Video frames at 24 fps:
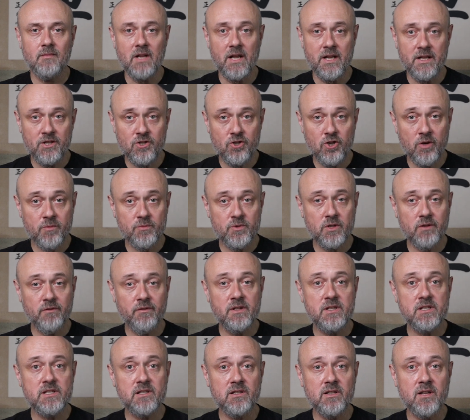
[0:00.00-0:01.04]
In terms of
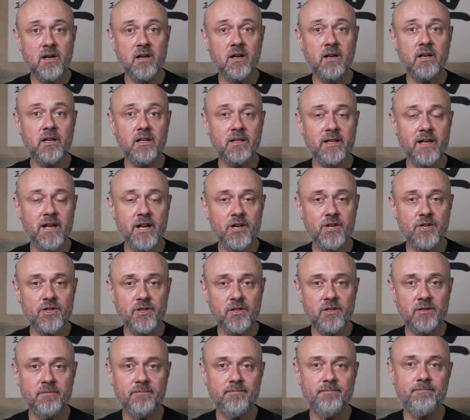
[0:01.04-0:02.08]
its lung
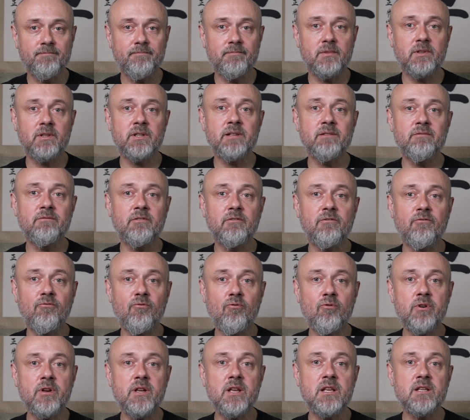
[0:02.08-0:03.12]
connection,
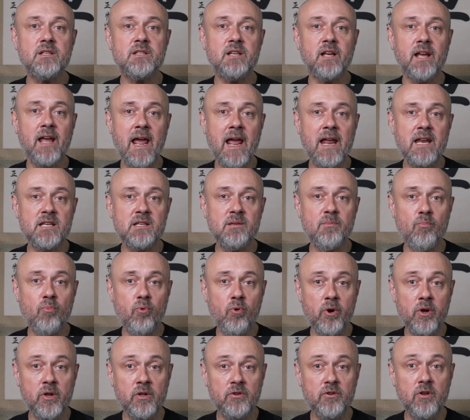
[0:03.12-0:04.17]
Liv-4 is a handy
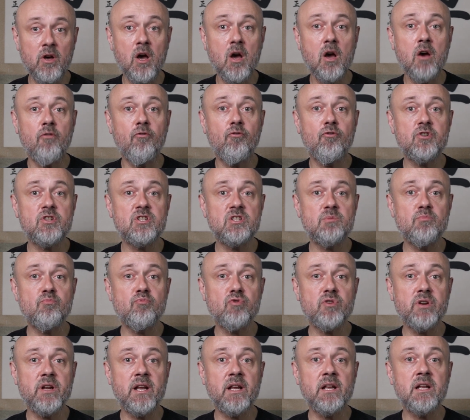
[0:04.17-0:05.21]
point for
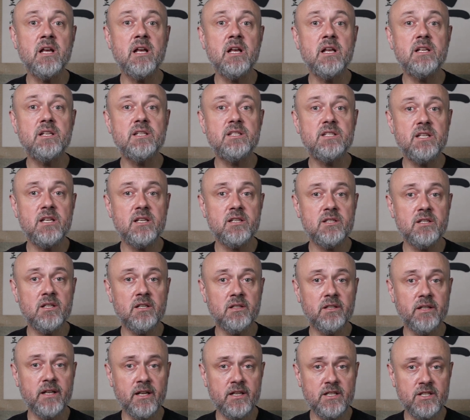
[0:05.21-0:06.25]
spring
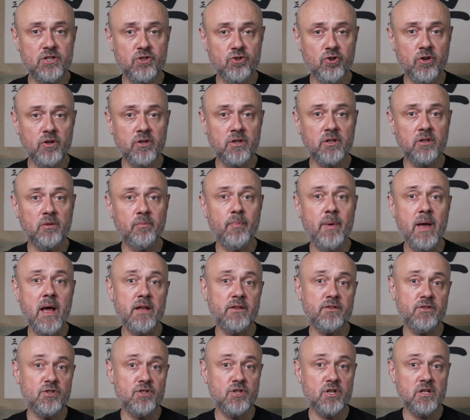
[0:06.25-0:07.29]
seasonal external
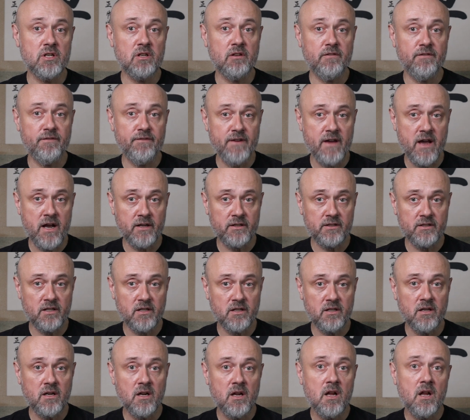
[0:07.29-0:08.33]
pathogenic
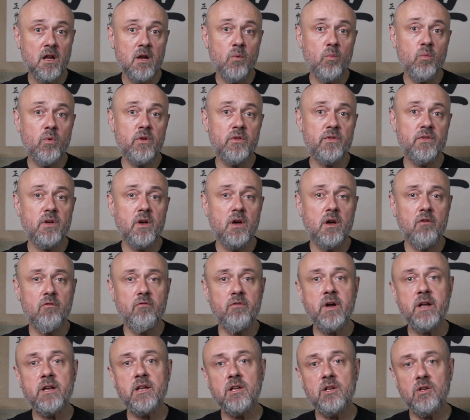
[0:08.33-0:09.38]
factor with
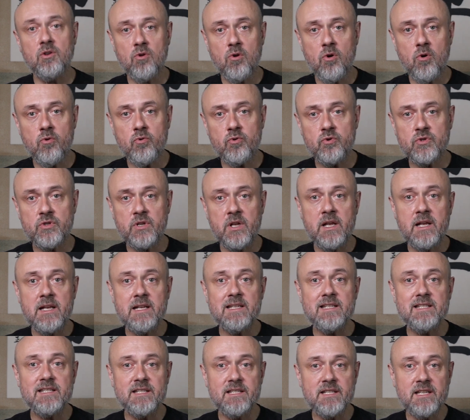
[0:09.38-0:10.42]
runny nose,
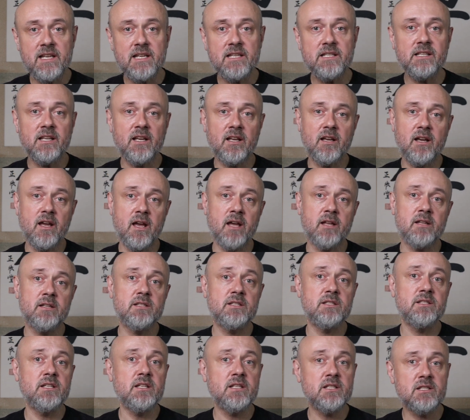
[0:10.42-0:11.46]
sneezing, and
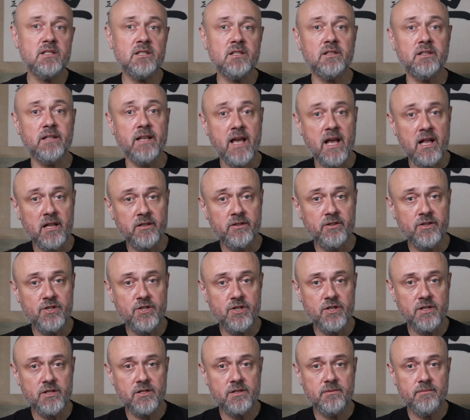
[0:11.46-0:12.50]
seasonal
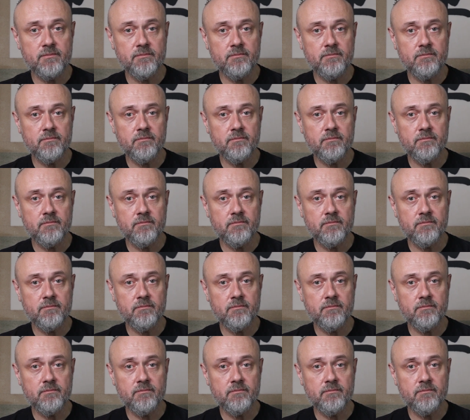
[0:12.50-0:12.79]
allergies.